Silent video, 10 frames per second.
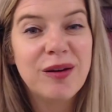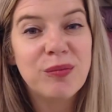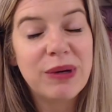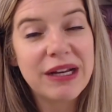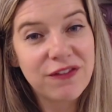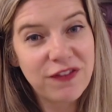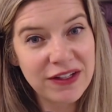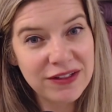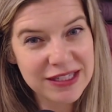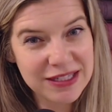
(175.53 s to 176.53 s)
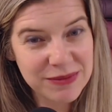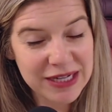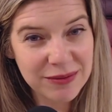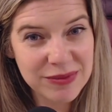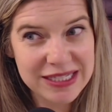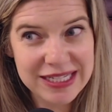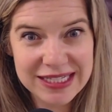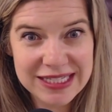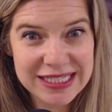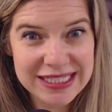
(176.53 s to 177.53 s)
But felt sometimes
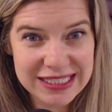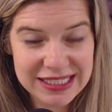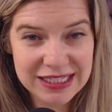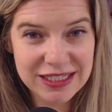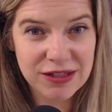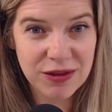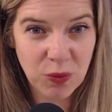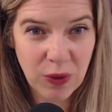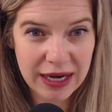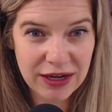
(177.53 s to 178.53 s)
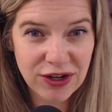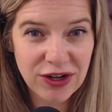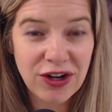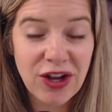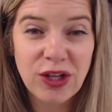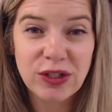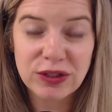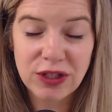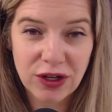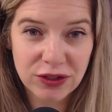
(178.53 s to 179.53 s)
doesn't stick to the wire
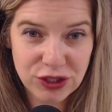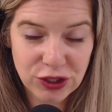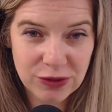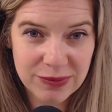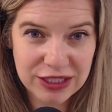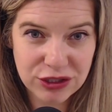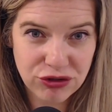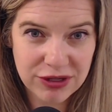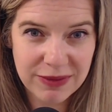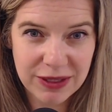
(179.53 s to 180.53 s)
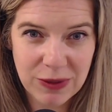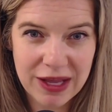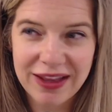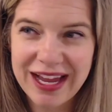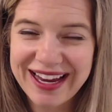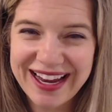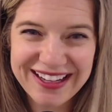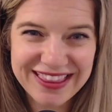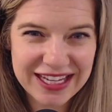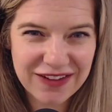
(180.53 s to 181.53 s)
long-term extremely well. I kind
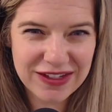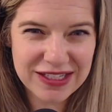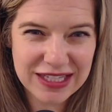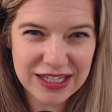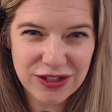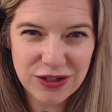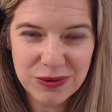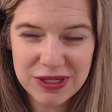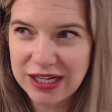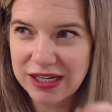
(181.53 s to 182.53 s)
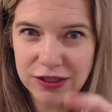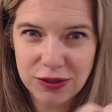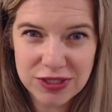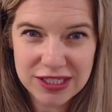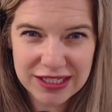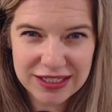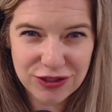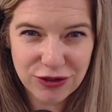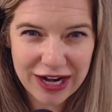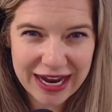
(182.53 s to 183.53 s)
of think of it as like, when you get a glow stick and
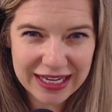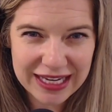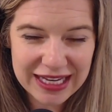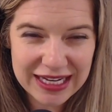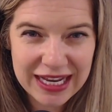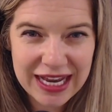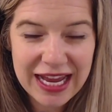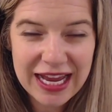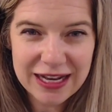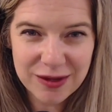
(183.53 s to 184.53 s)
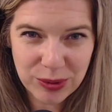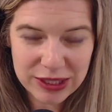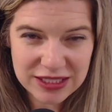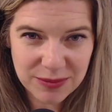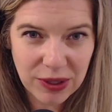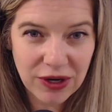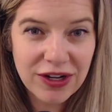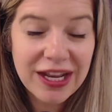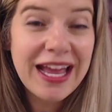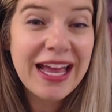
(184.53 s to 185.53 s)
you crack it and it breaks
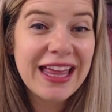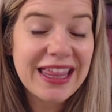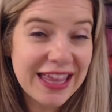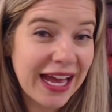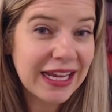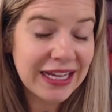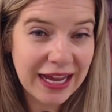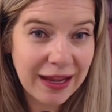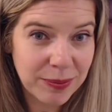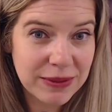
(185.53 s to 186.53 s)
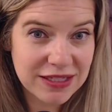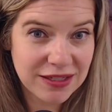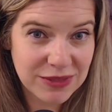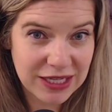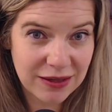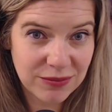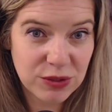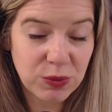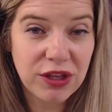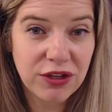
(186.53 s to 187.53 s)
apart, that can happen
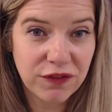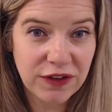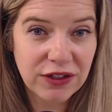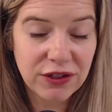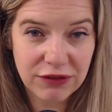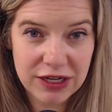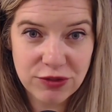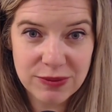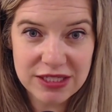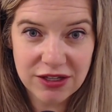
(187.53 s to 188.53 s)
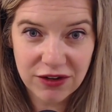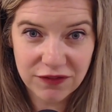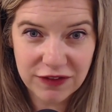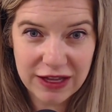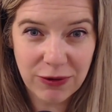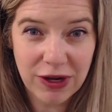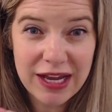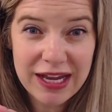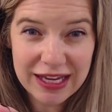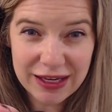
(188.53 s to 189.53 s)
sometimes with your felt arrangements on flower.
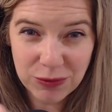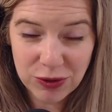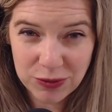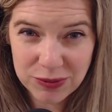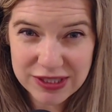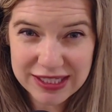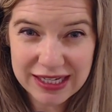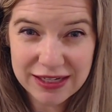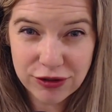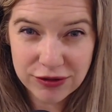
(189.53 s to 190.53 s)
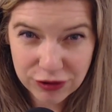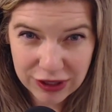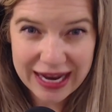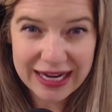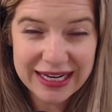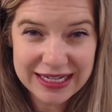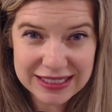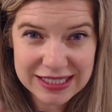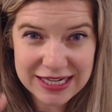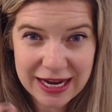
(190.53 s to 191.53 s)
It will almost crack
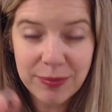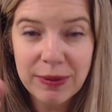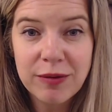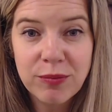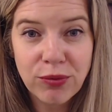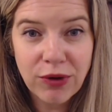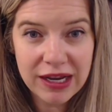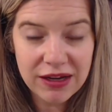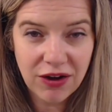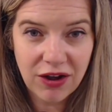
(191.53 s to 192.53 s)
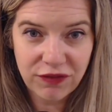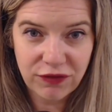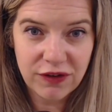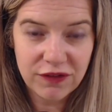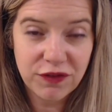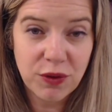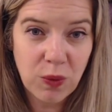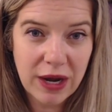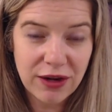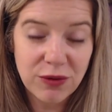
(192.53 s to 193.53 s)
and snap and break off of the
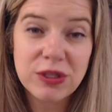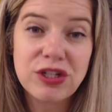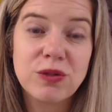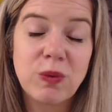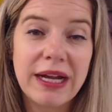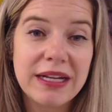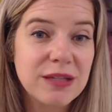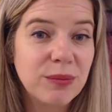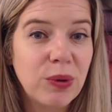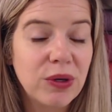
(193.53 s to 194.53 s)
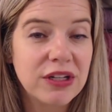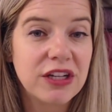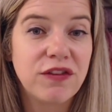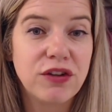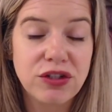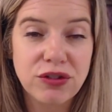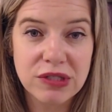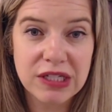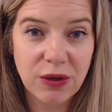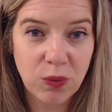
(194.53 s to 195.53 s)
wire, which is why it's important if you're
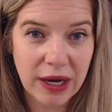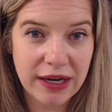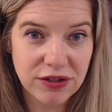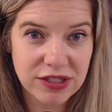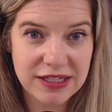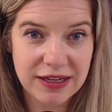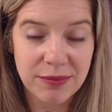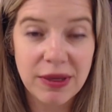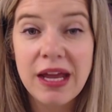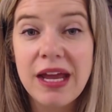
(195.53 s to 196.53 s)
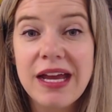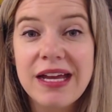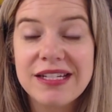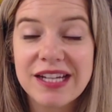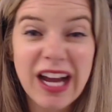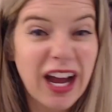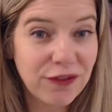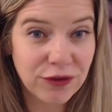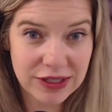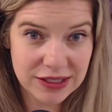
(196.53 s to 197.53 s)
using a wire stem to
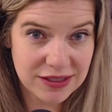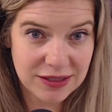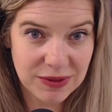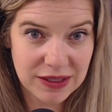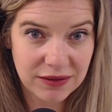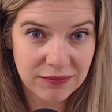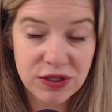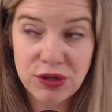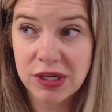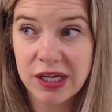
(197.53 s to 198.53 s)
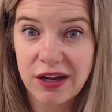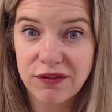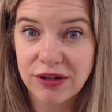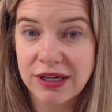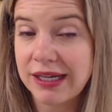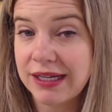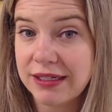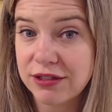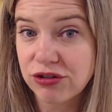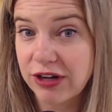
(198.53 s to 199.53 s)
cover it in something. You can cover it
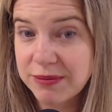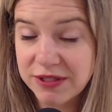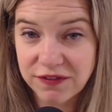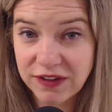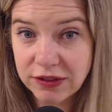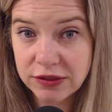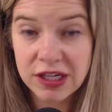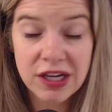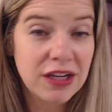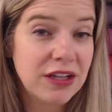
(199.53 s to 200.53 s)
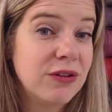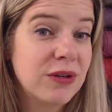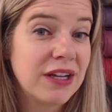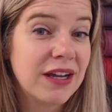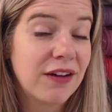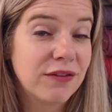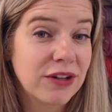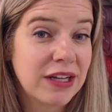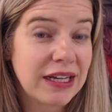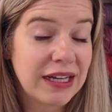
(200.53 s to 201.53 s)
in scraps of felt, you can
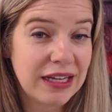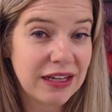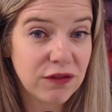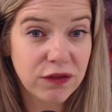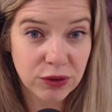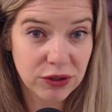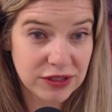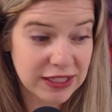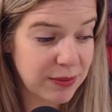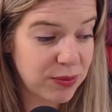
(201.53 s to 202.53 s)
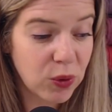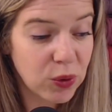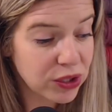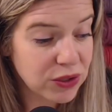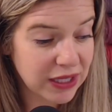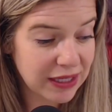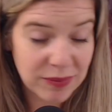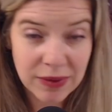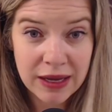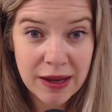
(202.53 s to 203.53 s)
cover it in floral tape, or you
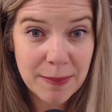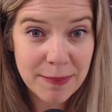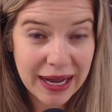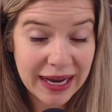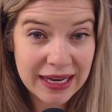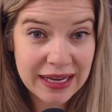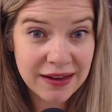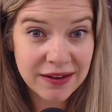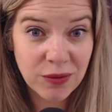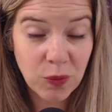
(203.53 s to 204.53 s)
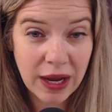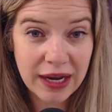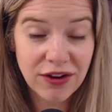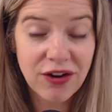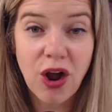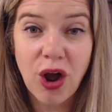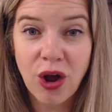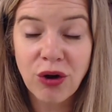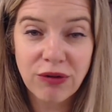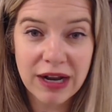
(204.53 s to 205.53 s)
can buy wire
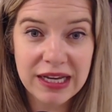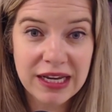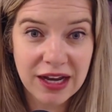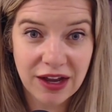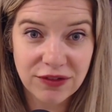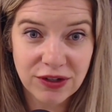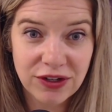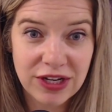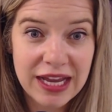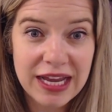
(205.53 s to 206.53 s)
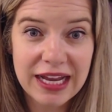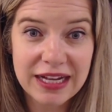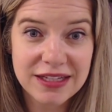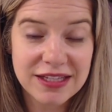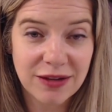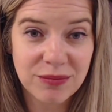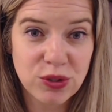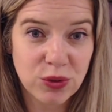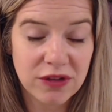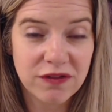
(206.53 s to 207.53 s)
already covered in some
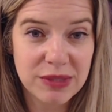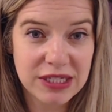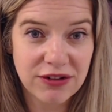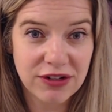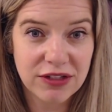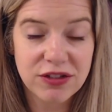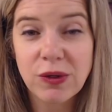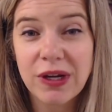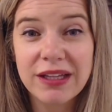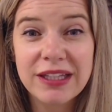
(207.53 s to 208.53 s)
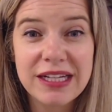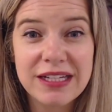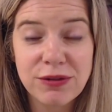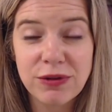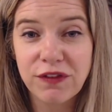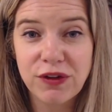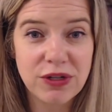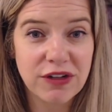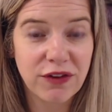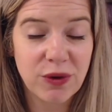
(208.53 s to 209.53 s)
sort of material. So I'll link to a few
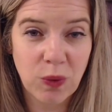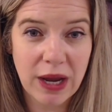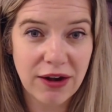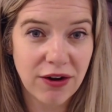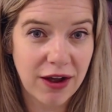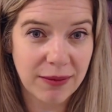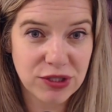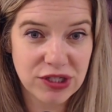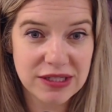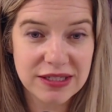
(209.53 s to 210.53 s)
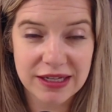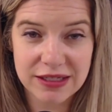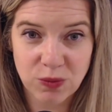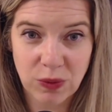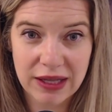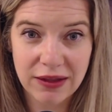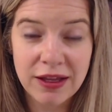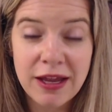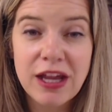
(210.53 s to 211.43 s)
different wire options as well.